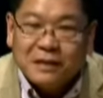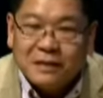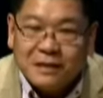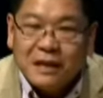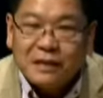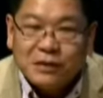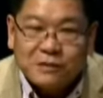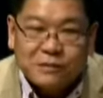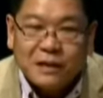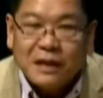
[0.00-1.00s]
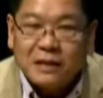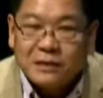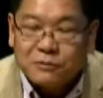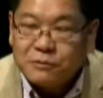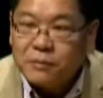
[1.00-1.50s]
the nature of science
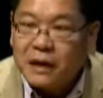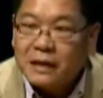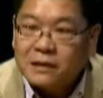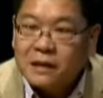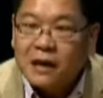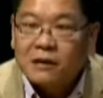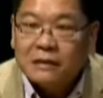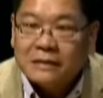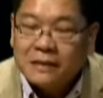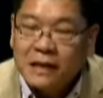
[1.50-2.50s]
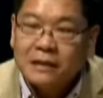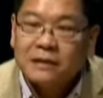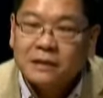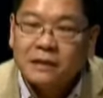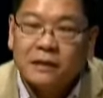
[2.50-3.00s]
to remind us how
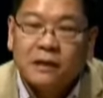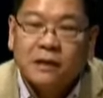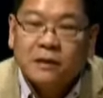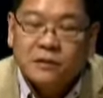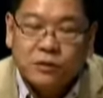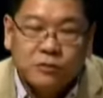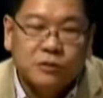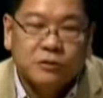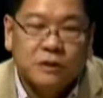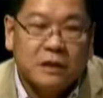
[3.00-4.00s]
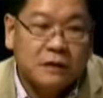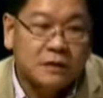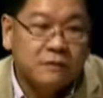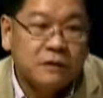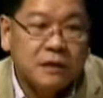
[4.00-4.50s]
intensely social and
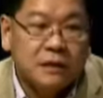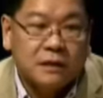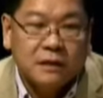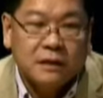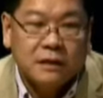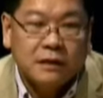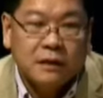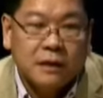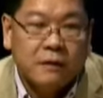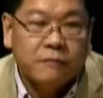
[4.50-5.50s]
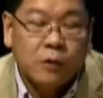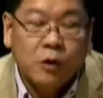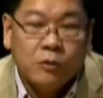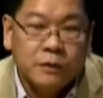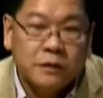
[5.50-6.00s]
activity it, it have
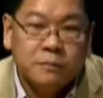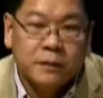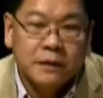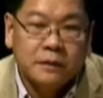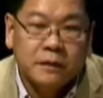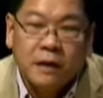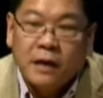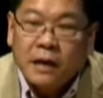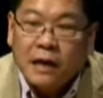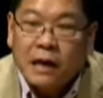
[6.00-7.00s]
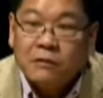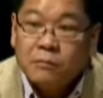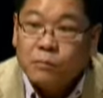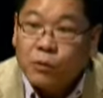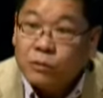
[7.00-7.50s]
always been and how
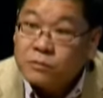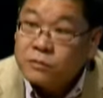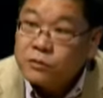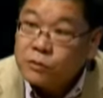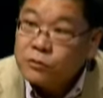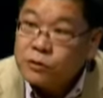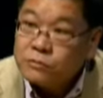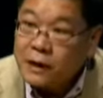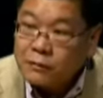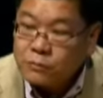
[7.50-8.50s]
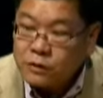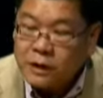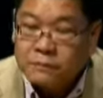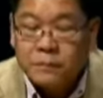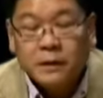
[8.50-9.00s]
important social network
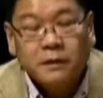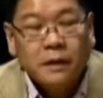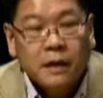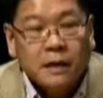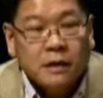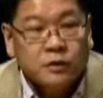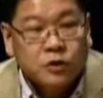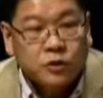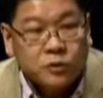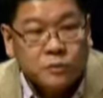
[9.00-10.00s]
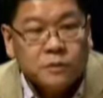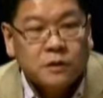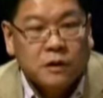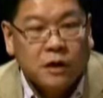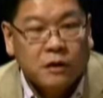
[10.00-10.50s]
has been in terms
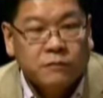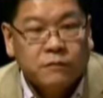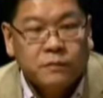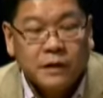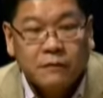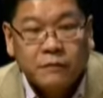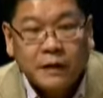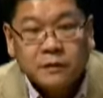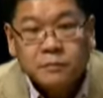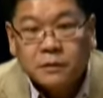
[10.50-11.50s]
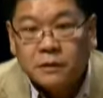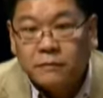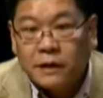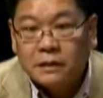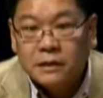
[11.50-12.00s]
of the advancement of
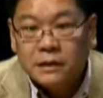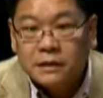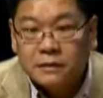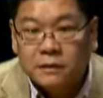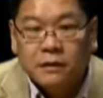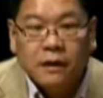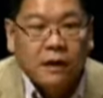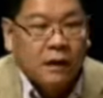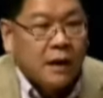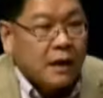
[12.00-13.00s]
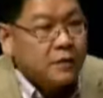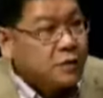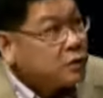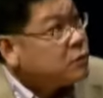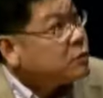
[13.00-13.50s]
ideas. And
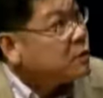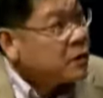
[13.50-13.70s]
so